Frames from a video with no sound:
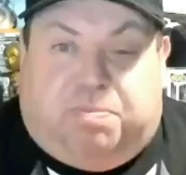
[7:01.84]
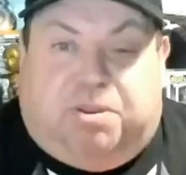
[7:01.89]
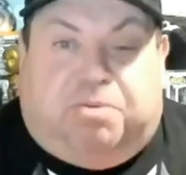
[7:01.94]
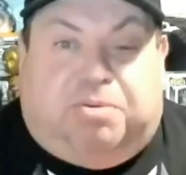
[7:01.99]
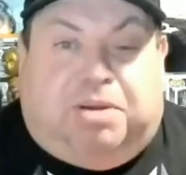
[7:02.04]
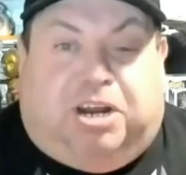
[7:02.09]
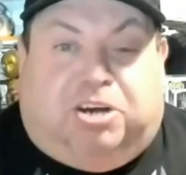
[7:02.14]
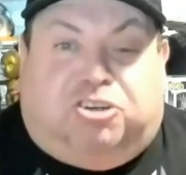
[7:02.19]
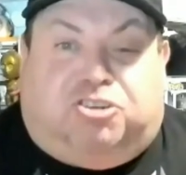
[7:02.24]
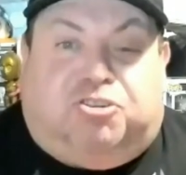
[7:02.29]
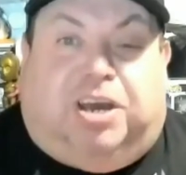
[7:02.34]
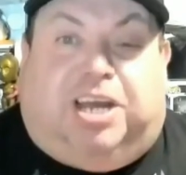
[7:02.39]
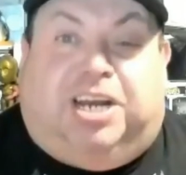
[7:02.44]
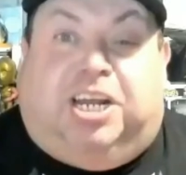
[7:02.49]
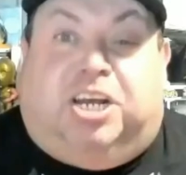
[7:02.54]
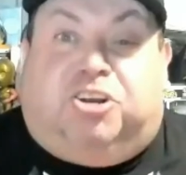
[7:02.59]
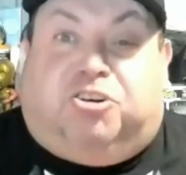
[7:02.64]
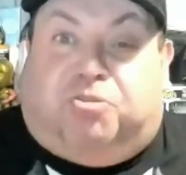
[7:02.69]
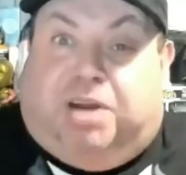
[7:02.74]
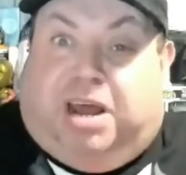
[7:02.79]
jumping around
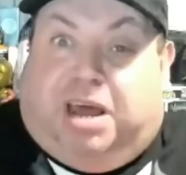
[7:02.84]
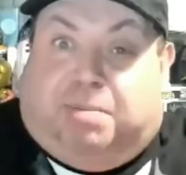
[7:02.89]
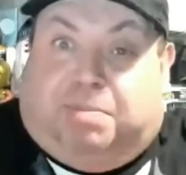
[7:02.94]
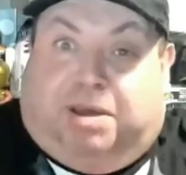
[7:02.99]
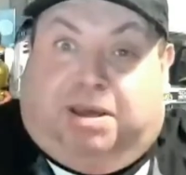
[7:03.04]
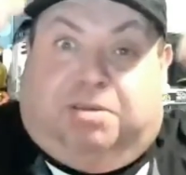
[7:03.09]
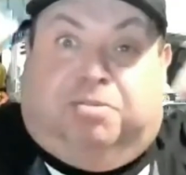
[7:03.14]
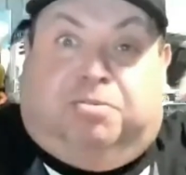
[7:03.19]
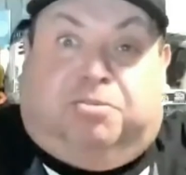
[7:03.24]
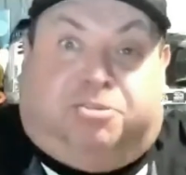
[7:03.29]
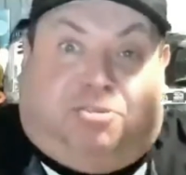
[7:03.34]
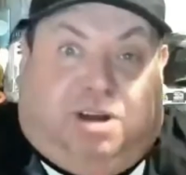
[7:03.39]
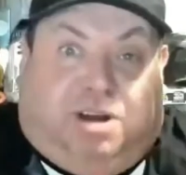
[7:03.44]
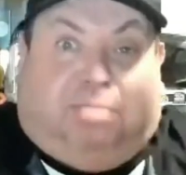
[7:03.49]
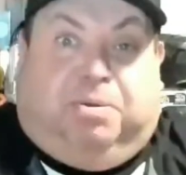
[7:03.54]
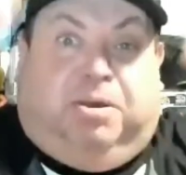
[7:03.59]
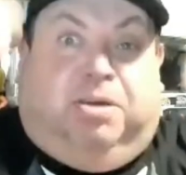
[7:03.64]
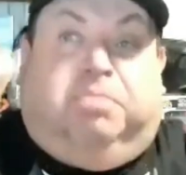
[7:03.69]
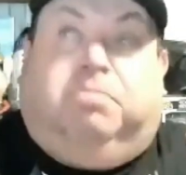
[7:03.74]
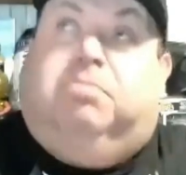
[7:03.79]
trying to
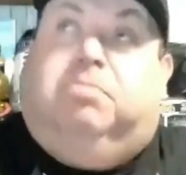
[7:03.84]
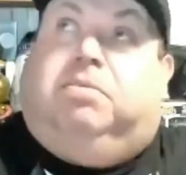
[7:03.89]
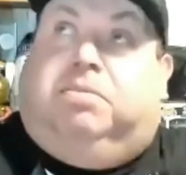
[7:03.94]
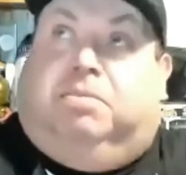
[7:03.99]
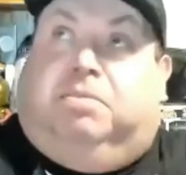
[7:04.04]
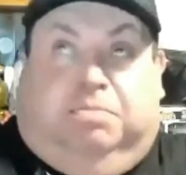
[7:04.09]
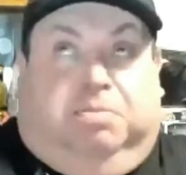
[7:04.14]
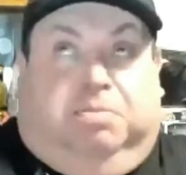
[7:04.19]
grab a